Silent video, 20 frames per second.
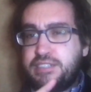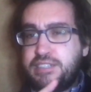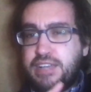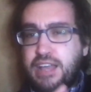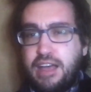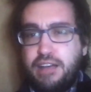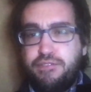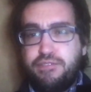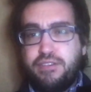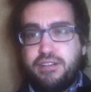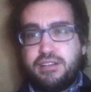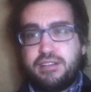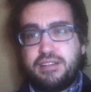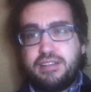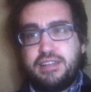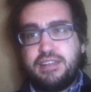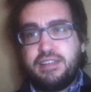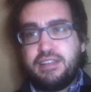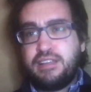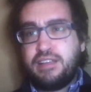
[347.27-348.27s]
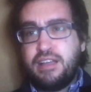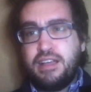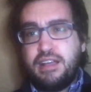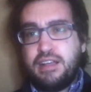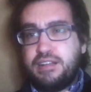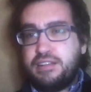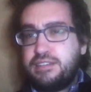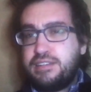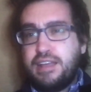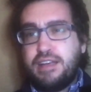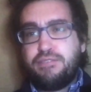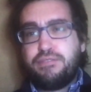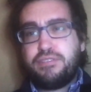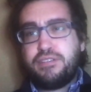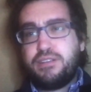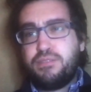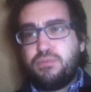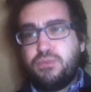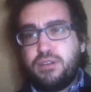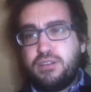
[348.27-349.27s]
definitely
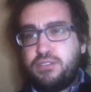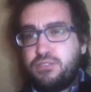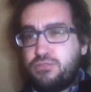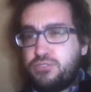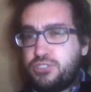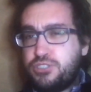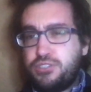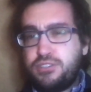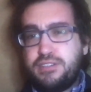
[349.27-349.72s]
one you should